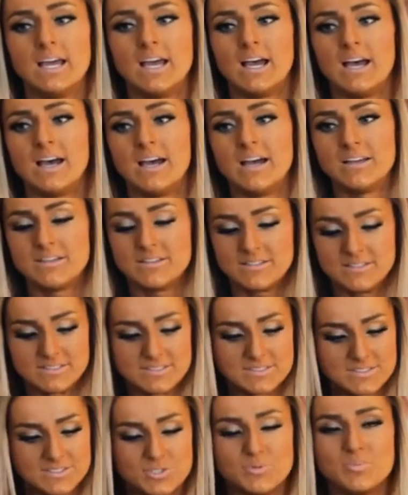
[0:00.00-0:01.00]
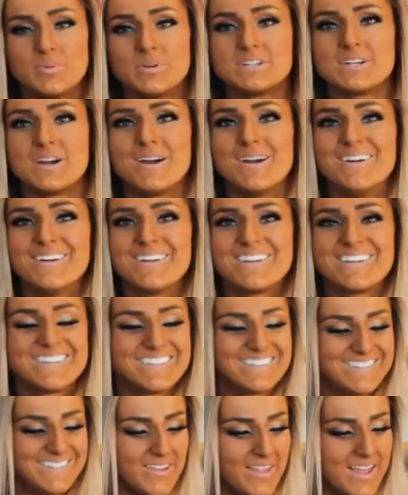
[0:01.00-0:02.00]
uh, super dark,
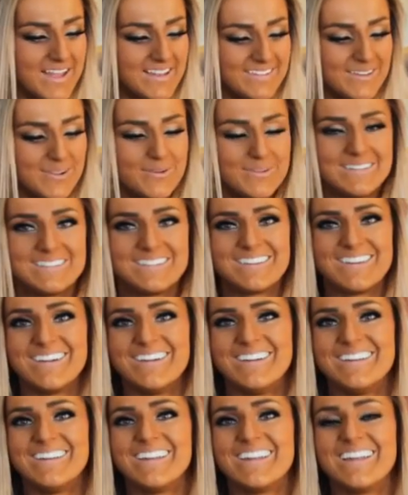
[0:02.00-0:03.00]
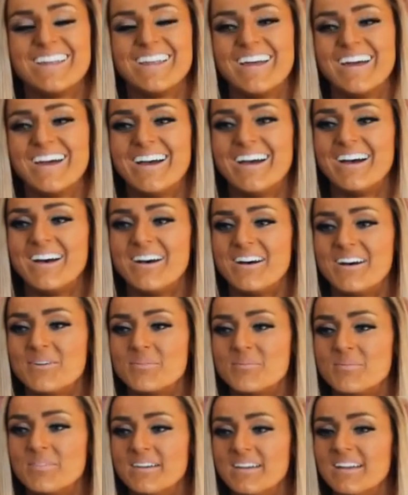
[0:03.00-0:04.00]
so that's always good.
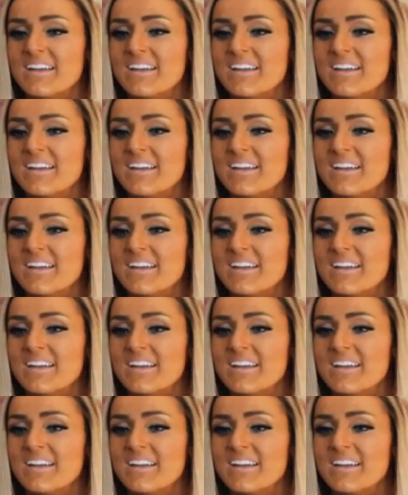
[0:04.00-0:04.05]
um,